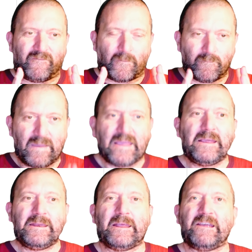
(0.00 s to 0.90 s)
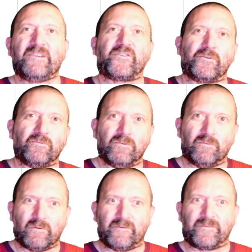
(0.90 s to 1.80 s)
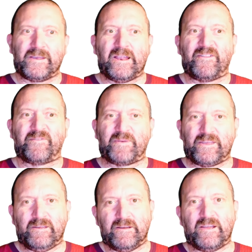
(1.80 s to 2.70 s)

the main issue with Gillespie